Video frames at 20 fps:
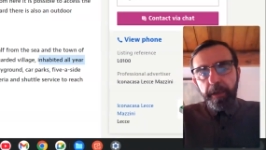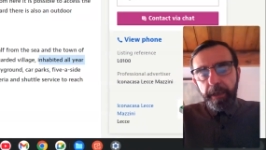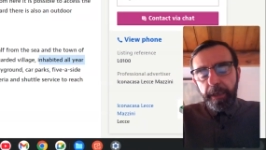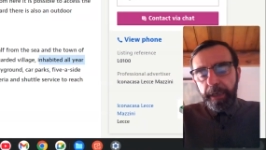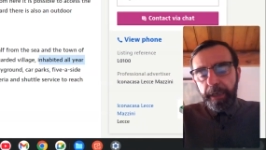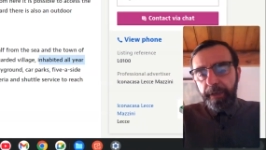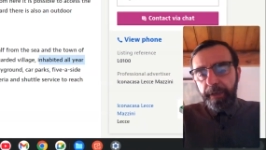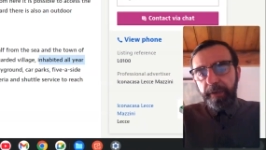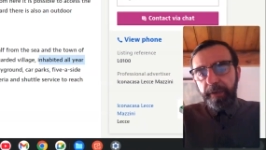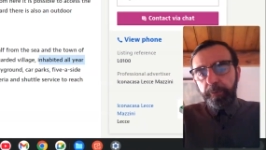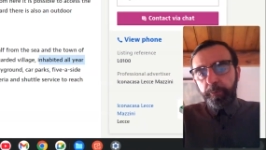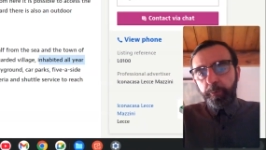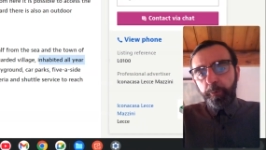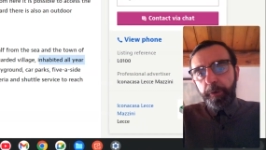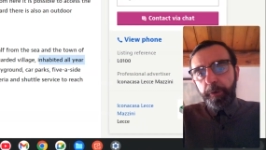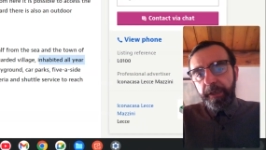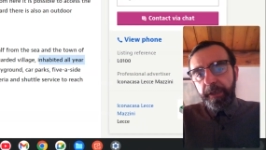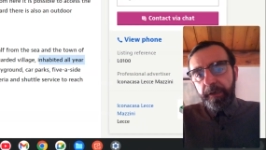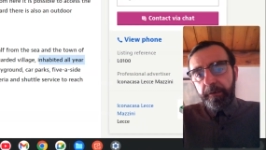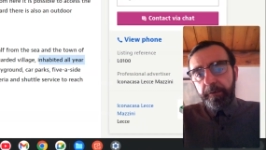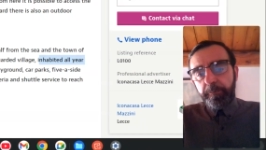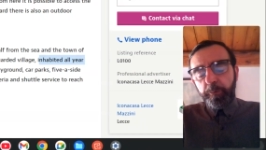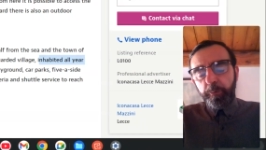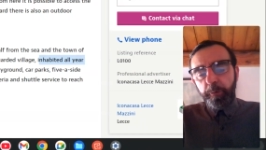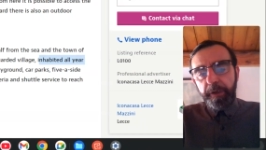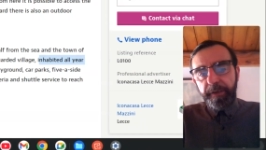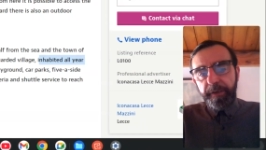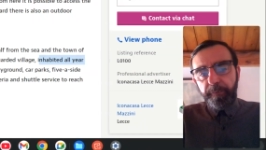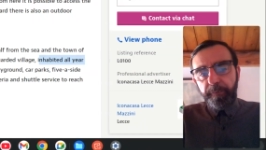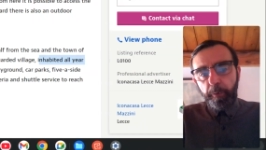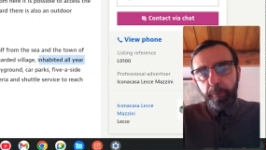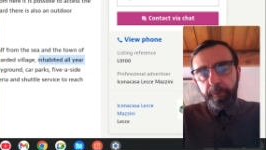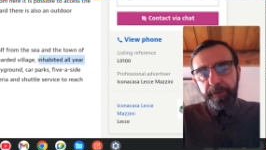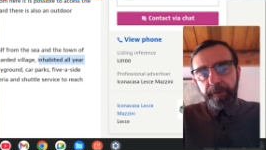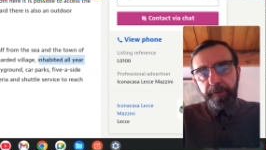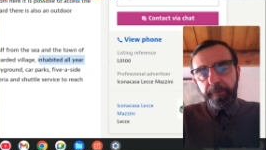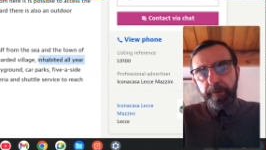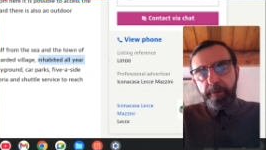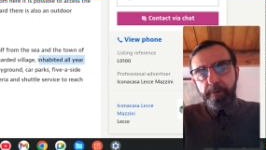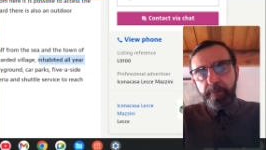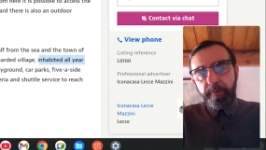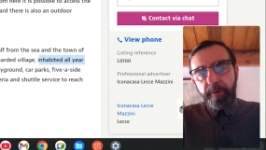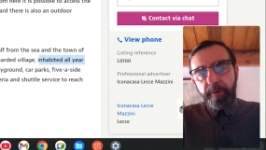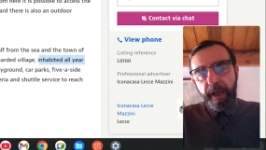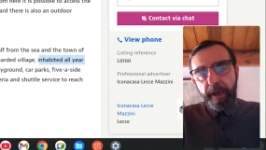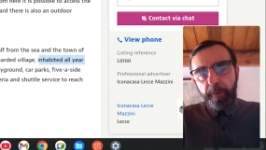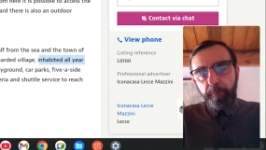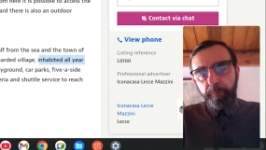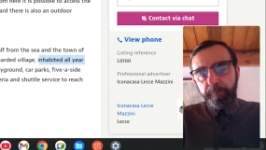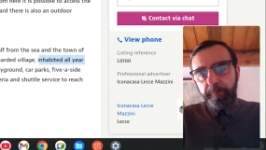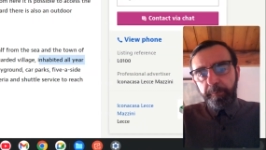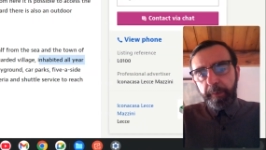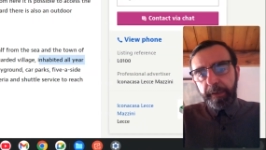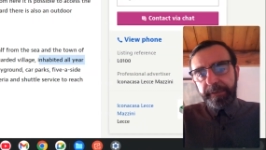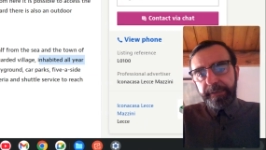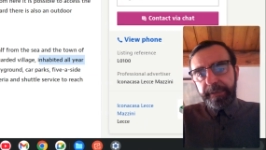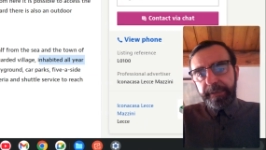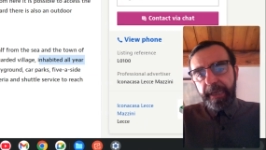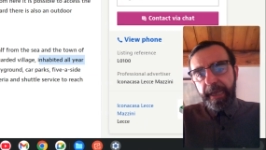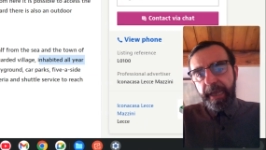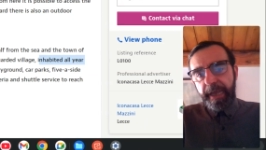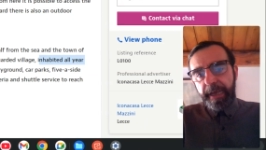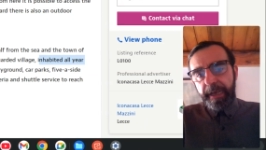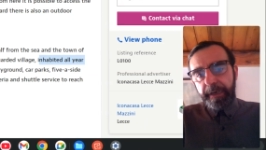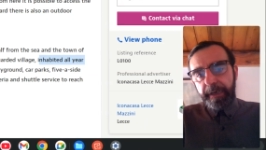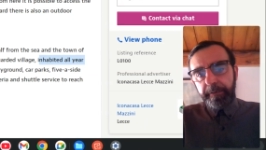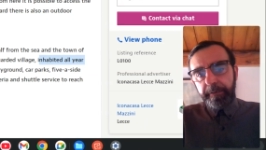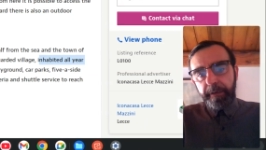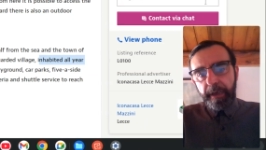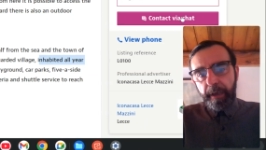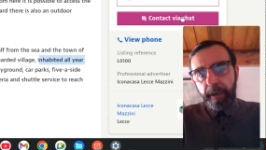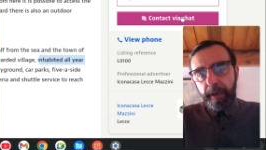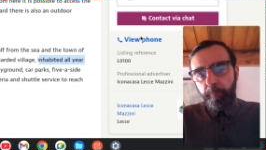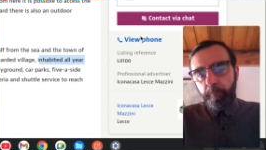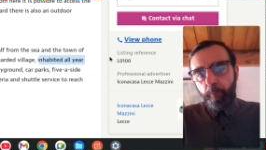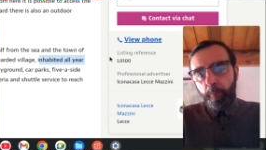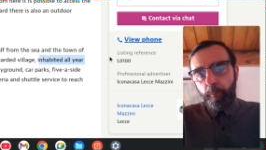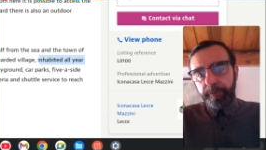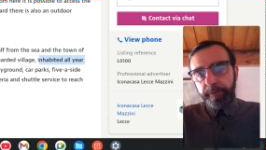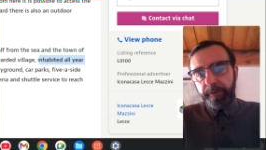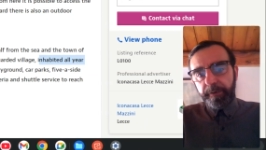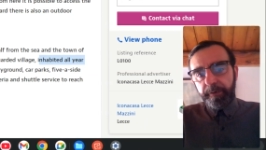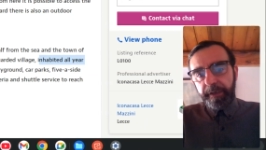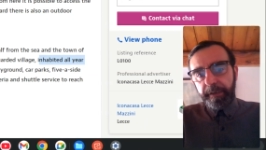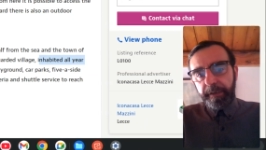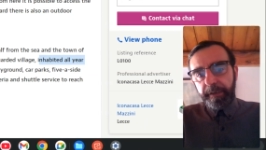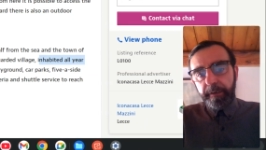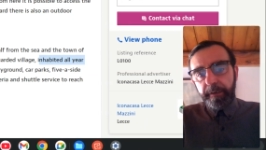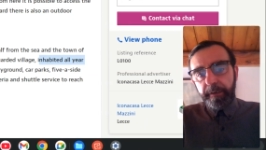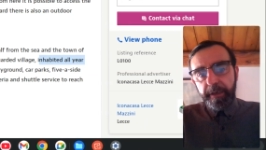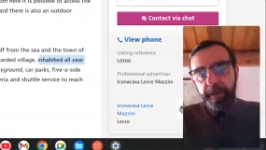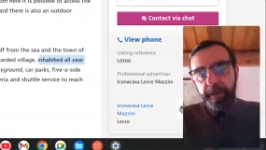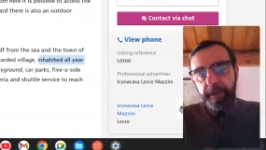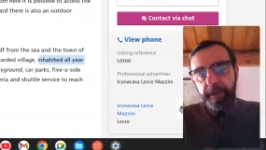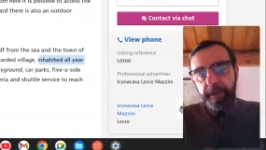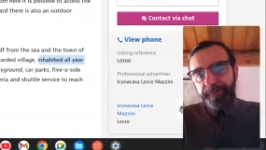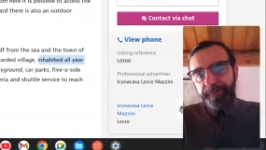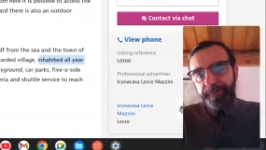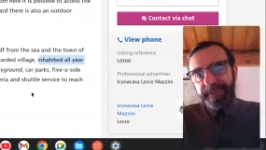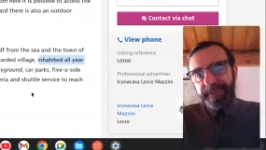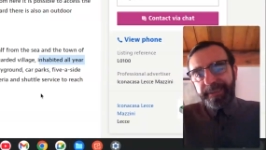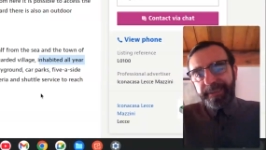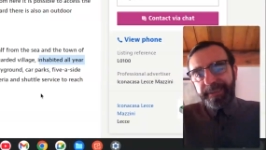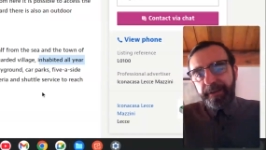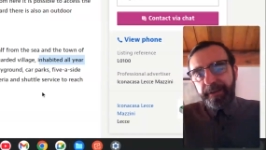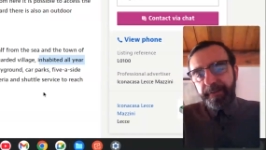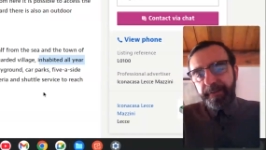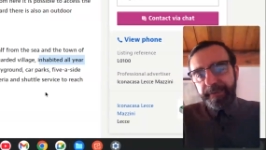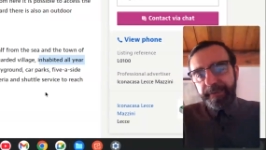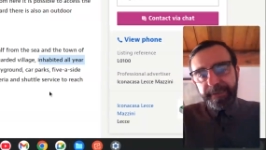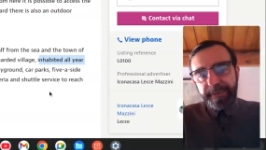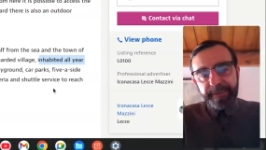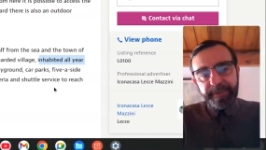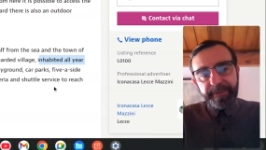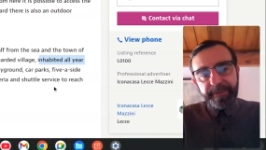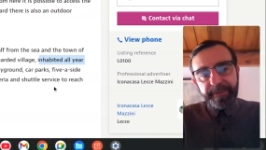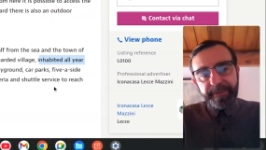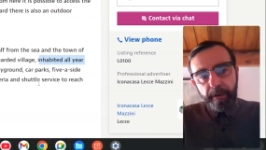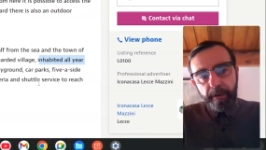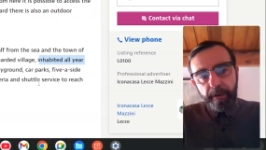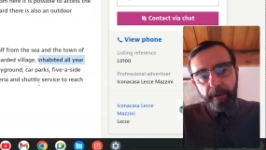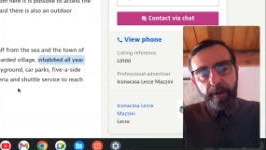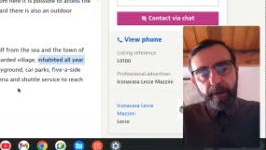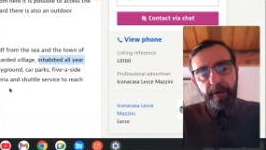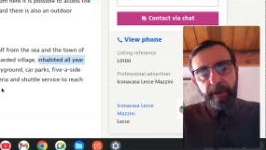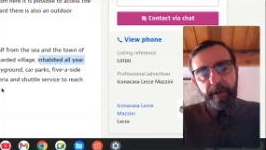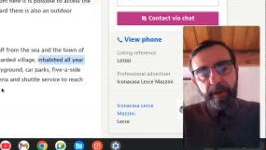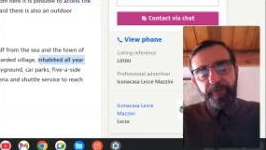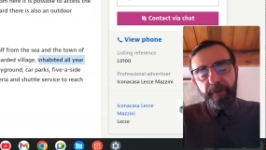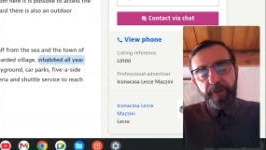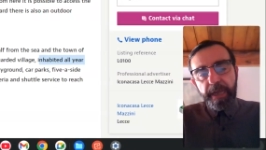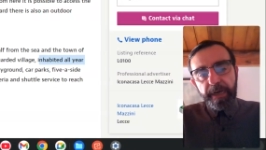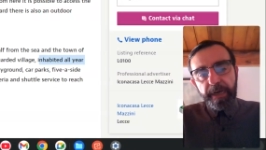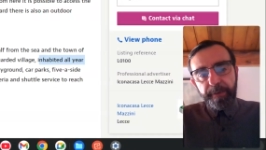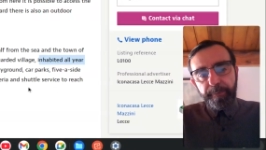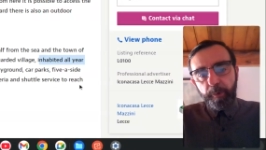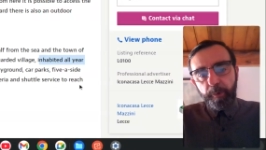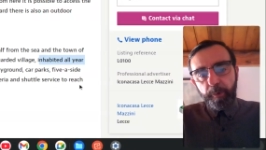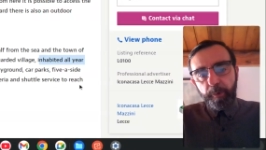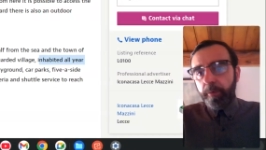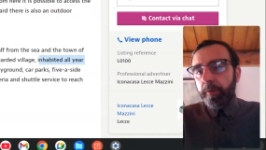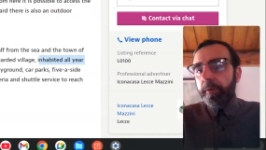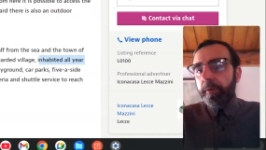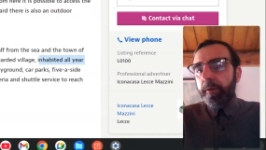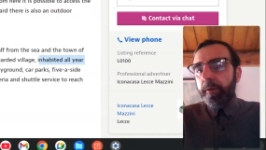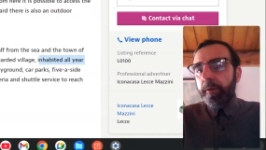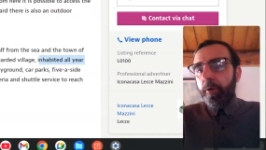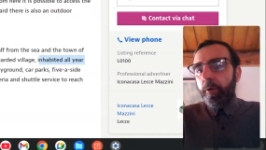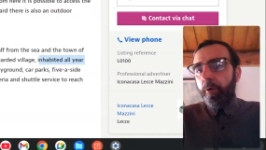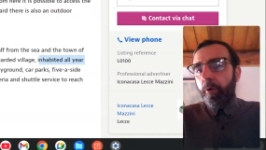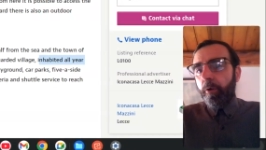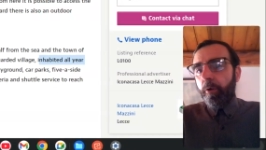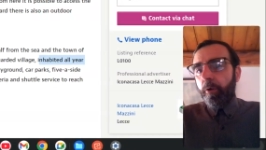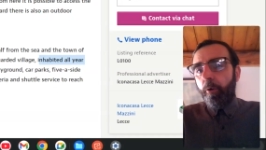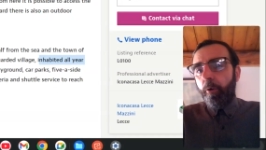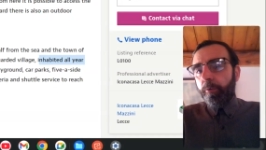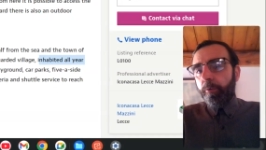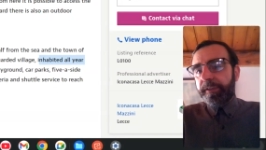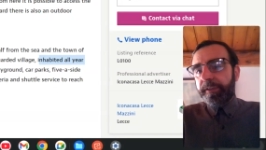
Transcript: even to live all the year round, but then I'm wondering if the services are available all